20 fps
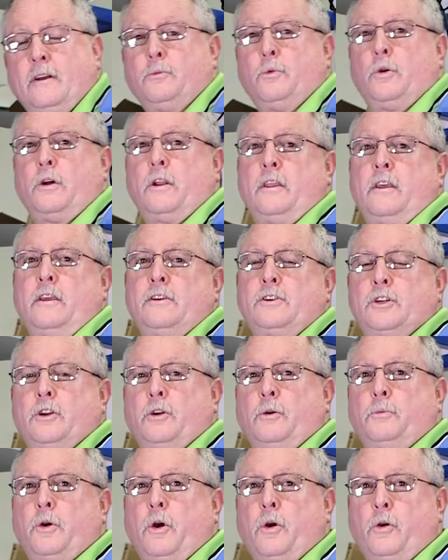I'm one of the
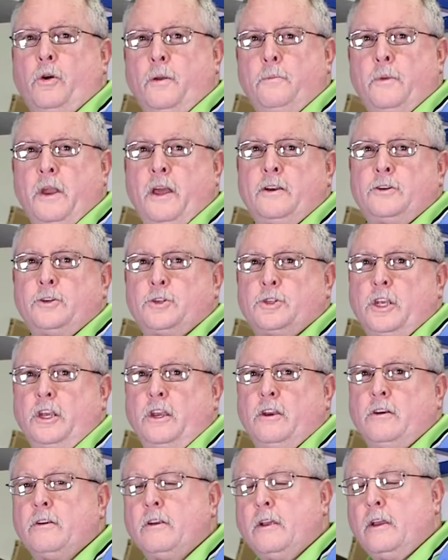engineering program managers
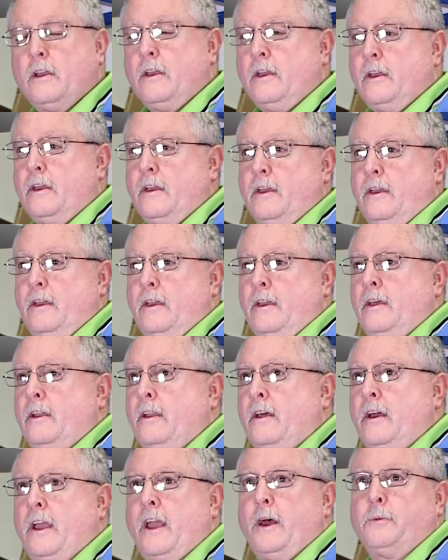here,
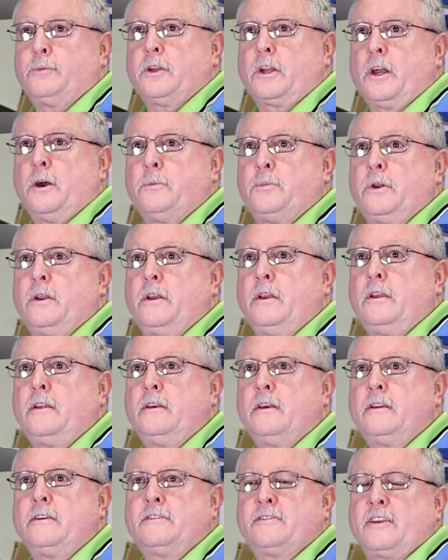and I help the
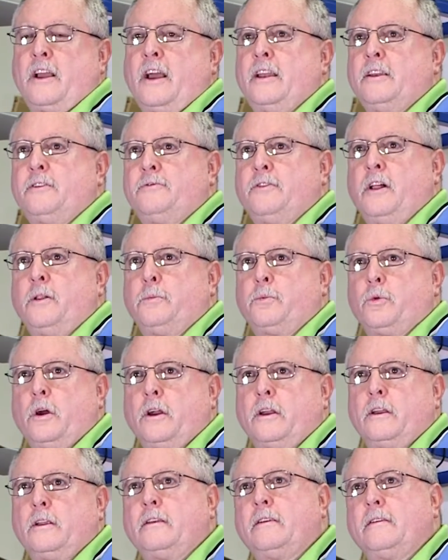company uh, design and develop
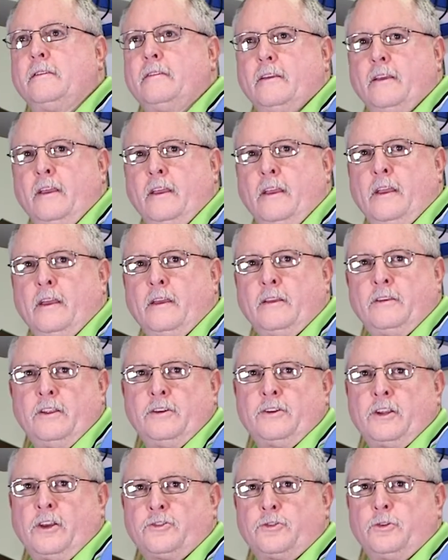rugged uh,
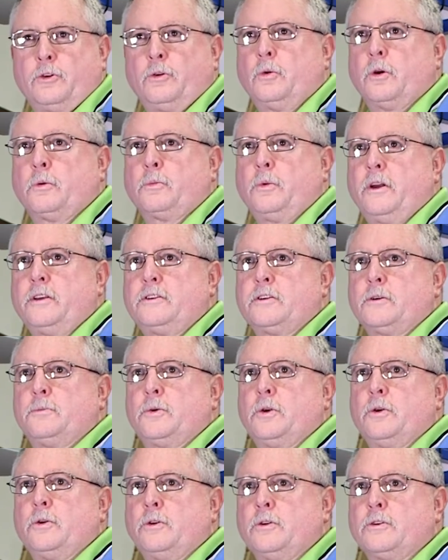industrial workplace
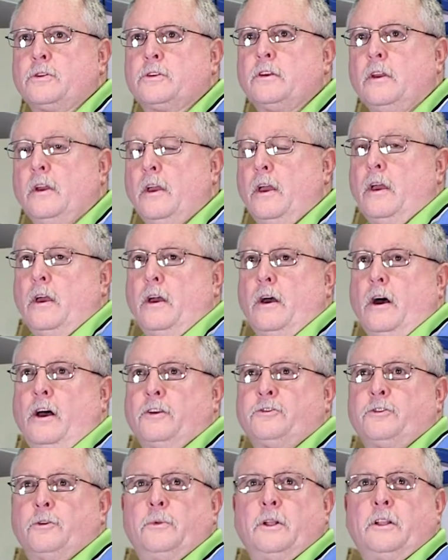computers,
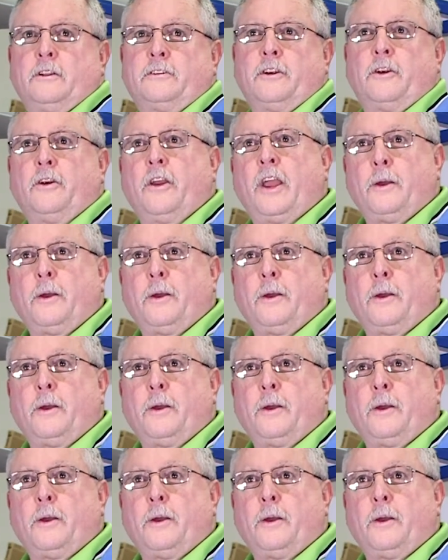also military